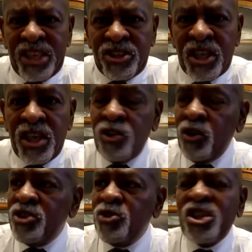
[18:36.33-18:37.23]
nor to the
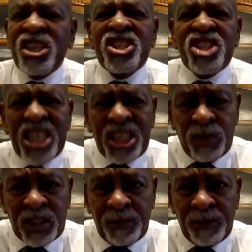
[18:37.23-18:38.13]
constituents
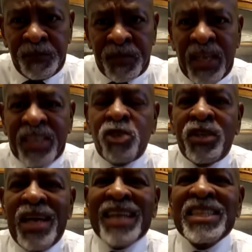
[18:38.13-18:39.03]
as to the
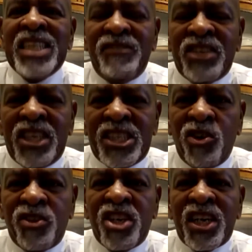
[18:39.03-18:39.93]
activities or the
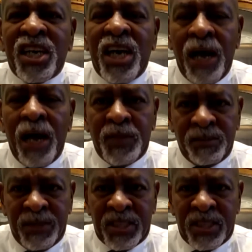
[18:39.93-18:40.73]
accomplishments